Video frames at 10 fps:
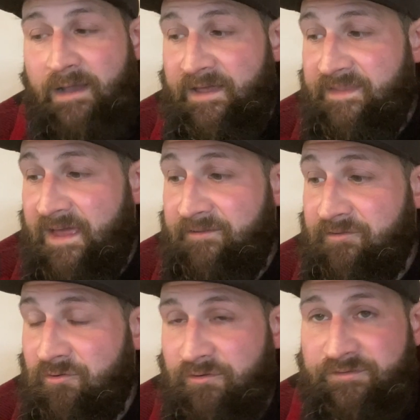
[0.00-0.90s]
And then of
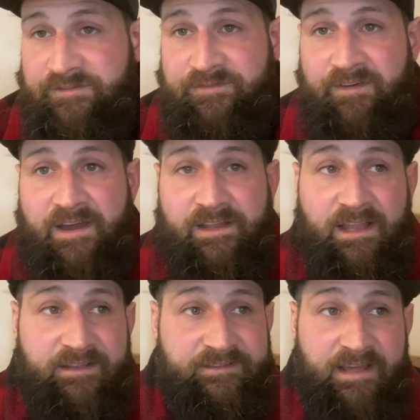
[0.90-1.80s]
course, to
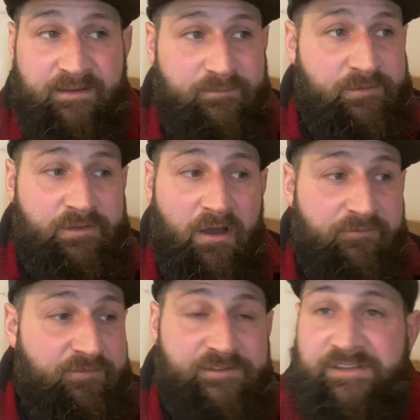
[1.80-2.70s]
finalise that
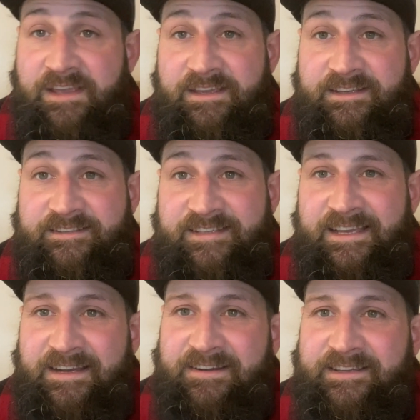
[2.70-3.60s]
godforsaken
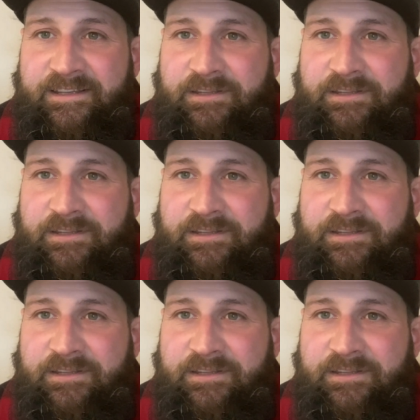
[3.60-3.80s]
interior that